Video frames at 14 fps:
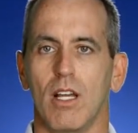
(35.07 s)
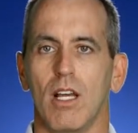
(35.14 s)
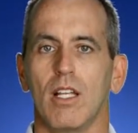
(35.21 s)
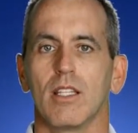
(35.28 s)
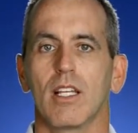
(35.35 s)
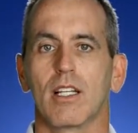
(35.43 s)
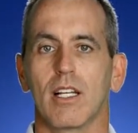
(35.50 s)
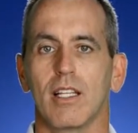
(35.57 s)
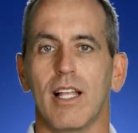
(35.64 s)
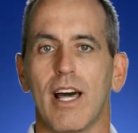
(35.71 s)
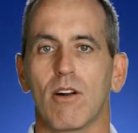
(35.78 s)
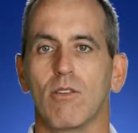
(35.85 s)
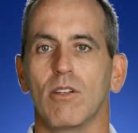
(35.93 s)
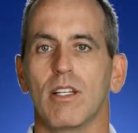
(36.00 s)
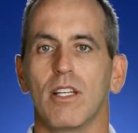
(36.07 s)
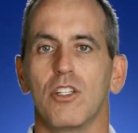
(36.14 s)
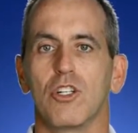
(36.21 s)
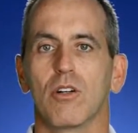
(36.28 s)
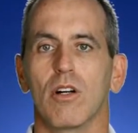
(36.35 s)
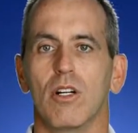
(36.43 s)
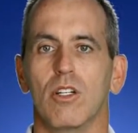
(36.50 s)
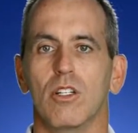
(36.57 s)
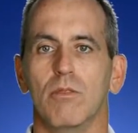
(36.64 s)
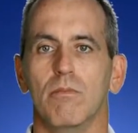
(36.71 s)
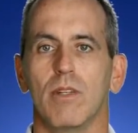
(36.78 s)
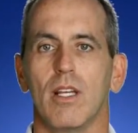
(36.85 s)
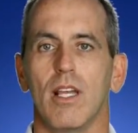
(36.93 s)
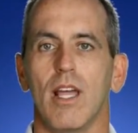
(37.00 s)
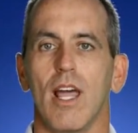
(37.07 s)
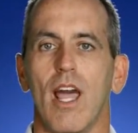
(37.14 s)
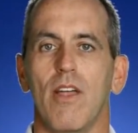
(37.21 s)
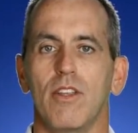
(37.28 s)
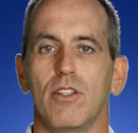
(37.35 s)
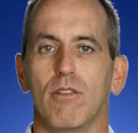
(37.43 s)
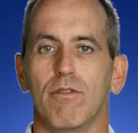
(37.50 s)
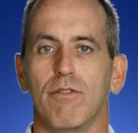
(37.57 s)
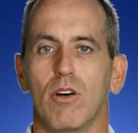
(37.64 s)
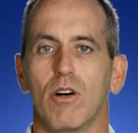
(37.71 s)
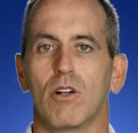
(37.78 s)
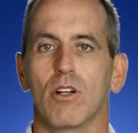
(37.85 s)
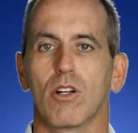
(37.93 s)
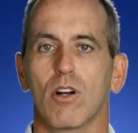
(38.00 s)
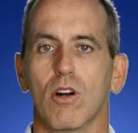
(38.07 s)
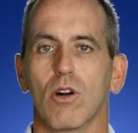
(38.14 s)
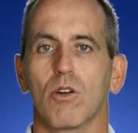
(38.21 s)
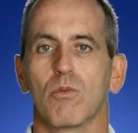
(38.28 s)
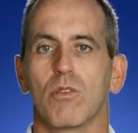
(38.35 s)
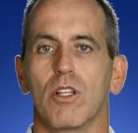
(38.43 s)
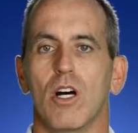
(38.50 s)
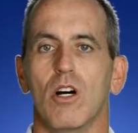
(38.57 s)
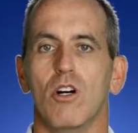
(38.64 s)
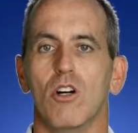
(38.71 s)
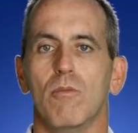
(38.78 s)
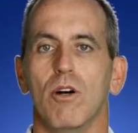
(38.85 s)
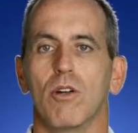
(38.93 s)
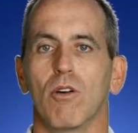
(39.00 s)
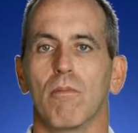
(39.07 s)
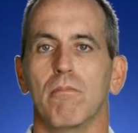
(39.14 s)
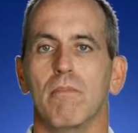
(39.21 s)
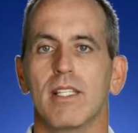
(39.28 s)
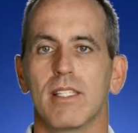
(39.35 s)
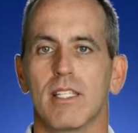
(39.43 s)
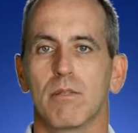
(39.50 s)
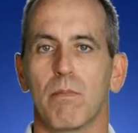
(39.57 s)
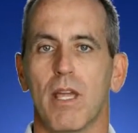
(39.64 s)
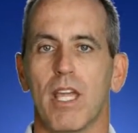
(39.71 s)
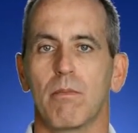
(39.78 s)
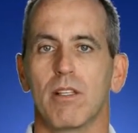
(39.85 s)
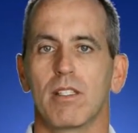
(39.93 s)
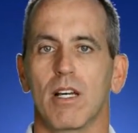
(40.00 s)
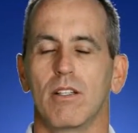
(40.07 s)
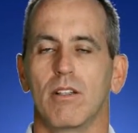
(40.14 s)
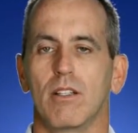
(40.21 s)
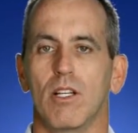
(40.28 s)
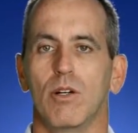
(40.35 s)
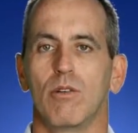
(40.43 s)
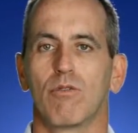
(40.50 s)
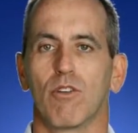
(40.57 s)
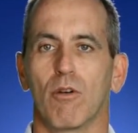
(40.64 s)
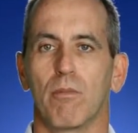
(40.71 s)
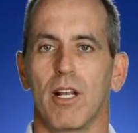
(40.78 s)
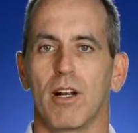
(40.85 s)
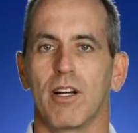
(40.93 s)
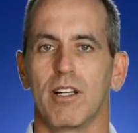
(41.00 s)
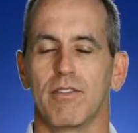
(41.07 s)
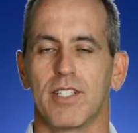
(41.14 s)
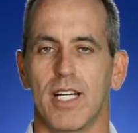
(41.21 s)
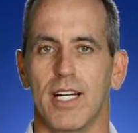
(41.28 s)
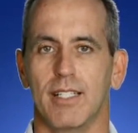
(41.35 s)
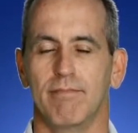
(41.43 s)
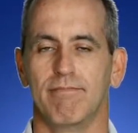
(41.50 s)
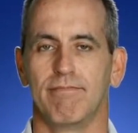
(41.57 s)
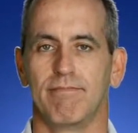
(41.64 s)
The collateral is your home, and the default occurs when the homeowner misses payments on the loan for a period of time.